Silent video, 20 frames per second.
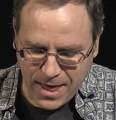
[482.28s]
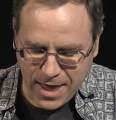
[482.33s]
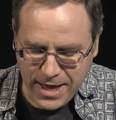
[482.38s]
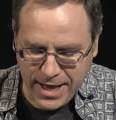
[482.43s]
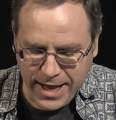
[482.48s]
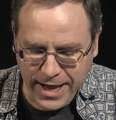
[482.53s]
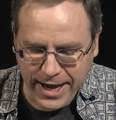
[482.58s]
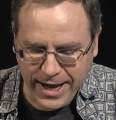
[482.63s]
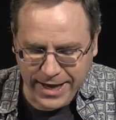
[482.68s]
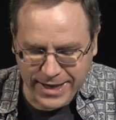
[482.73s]

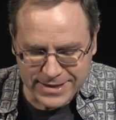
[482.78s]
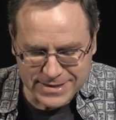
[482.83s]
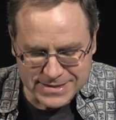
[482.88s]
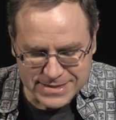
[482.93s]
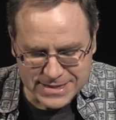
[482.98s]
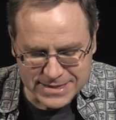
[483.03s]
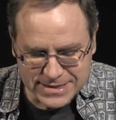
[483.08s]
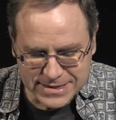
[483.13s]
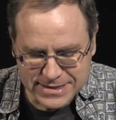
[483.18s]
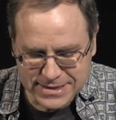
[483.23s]

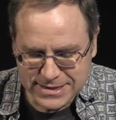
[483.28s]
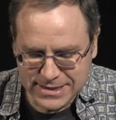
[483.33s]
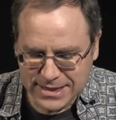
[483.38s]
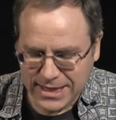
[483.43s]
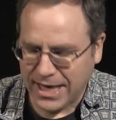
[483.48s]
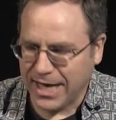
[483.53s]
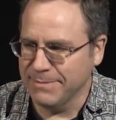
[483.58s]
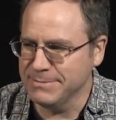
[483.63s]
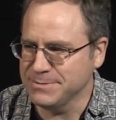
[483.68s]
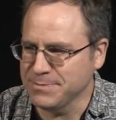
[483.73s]
And
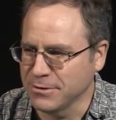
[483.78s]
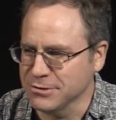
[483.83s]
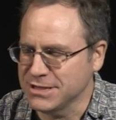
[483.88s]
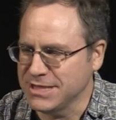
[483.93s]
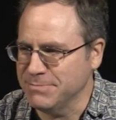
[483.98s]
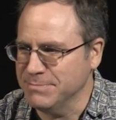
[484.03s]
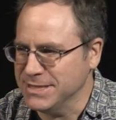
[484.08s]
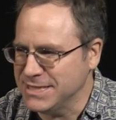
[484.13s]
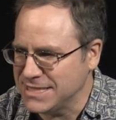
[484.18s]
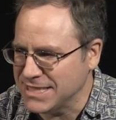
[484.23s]
I'm supposed
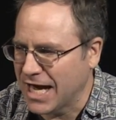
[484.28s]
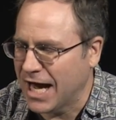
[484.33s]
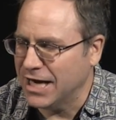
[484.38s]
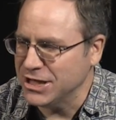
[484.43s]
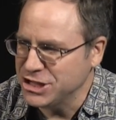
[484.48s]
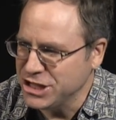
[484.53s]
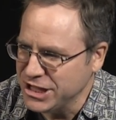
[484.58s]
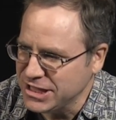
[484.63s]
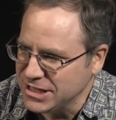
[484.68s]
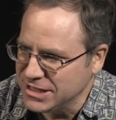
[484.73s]
to
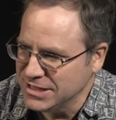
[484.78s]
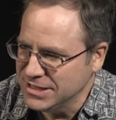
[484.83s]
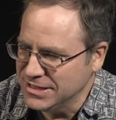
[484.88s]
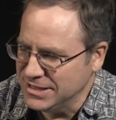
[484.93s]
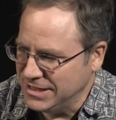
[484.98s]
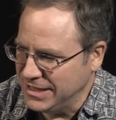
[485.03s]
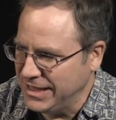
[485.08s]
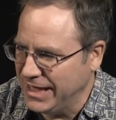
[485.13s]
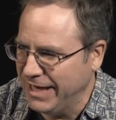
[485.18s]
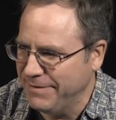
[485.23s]
massage it.
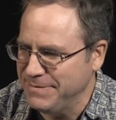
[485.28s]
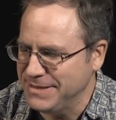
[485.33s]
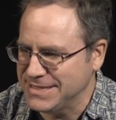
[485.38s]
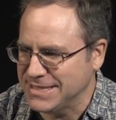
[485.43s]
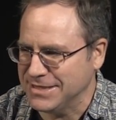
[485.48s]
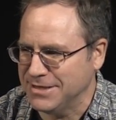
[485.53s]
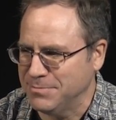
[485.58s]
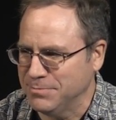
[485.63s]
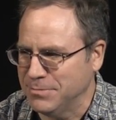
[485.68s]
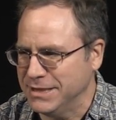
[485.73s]
He gave me
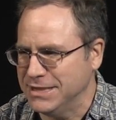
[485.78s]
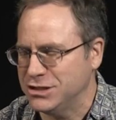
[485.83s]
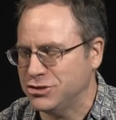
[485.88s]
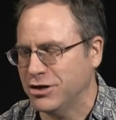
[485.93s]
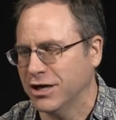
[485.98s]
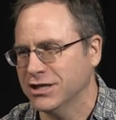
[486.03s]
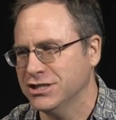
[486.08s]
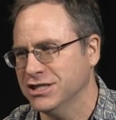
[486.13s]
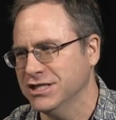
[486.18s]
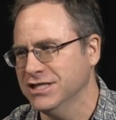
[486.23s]
some
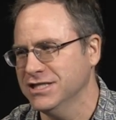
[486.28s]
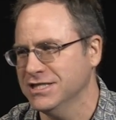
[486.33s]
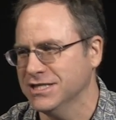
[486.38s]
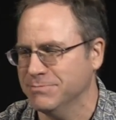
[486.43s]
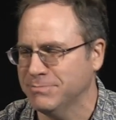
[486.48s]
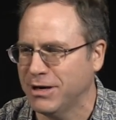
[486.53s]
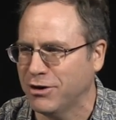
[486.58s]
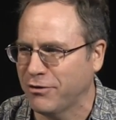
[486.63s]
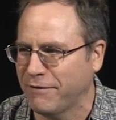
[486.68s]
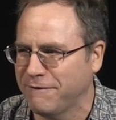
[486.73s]
instructions
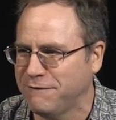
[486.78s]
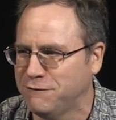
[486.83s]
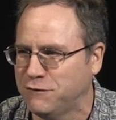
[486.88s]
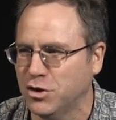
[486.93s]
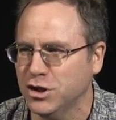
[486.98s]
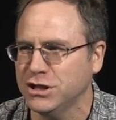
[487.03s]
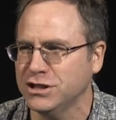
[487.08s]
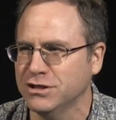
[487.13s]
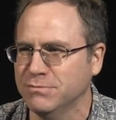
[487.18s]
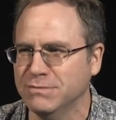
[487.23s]
about
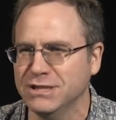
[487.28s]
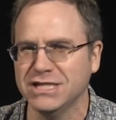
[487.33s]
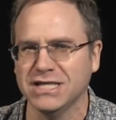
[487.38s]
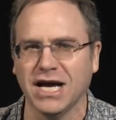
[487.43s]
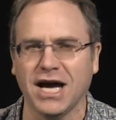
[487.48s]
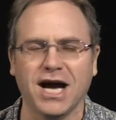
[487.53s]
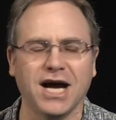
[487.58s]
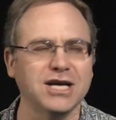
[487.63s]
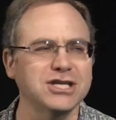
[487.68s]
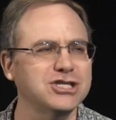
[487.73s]
foot
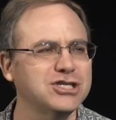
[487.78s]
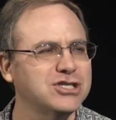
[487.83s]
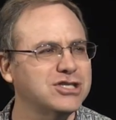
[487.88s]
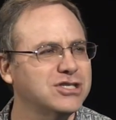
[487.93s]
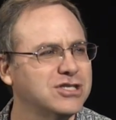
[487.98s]
massage.